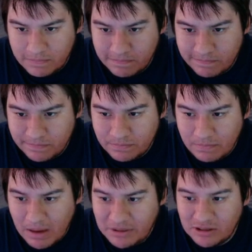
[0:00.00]

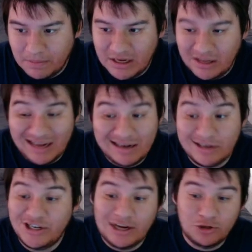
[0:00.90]
Maybe somebody like
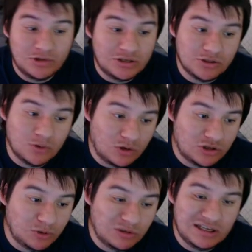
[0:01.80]
Enchantress or
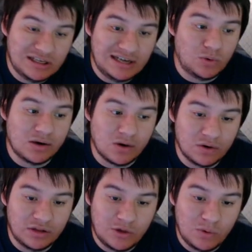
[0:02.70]
Suicide Squad
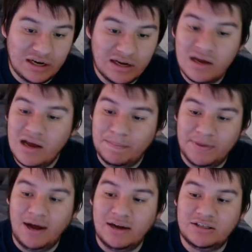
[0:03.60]
Harley Quinn.
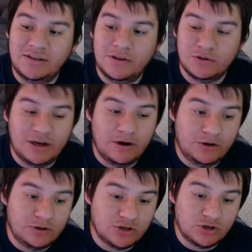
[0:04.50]
But honestly, those
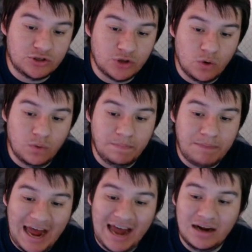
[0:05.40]
characters are so
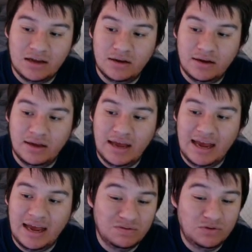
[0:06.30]
bad
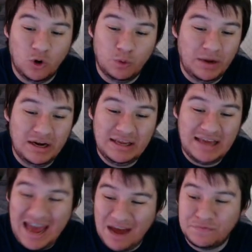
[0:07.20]
and
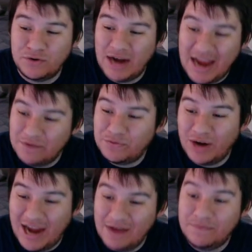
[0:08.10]
nobody ever
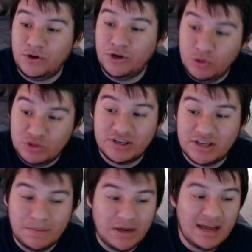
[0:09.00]
uses
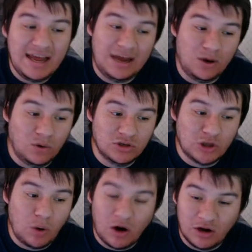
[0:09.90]
them. And
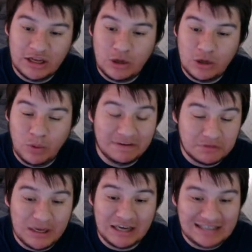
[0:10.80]
also, Harley Quinn
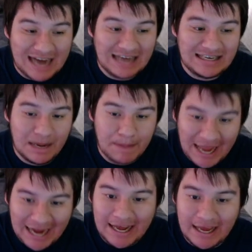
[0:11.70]
gives me a goddamn
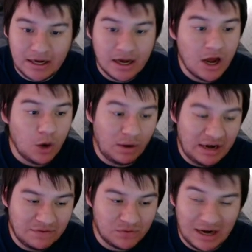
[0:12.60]
headache
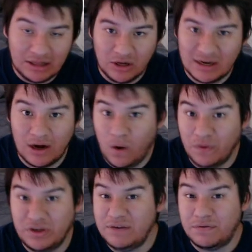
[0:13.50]
whenever I look at
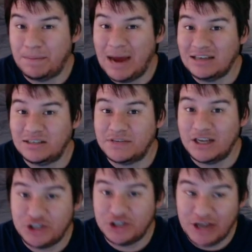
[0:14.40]
all the different passives
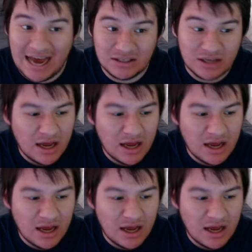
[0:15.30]
that she has.